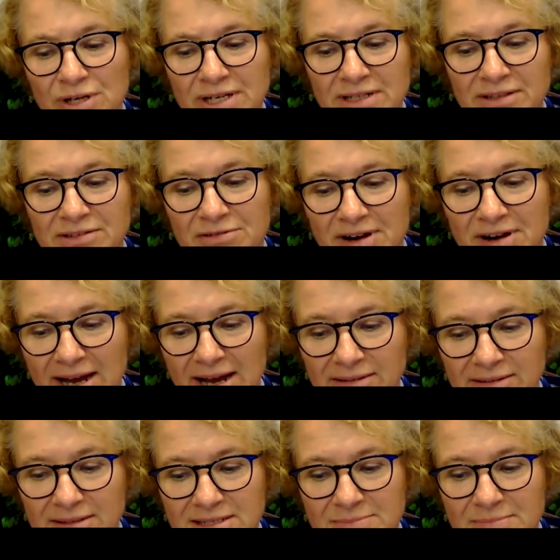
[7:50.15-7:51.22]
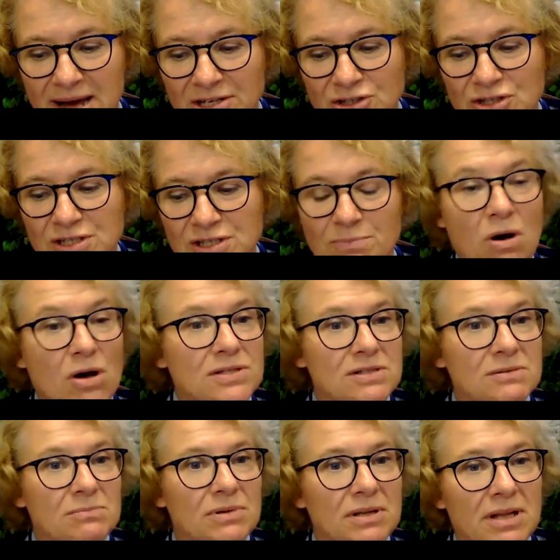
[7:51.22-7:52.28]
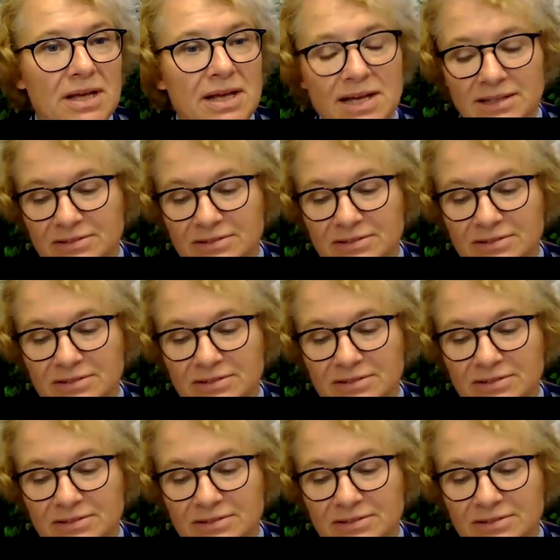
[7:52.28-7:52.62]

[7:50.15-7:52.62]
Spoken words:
interact as much as possible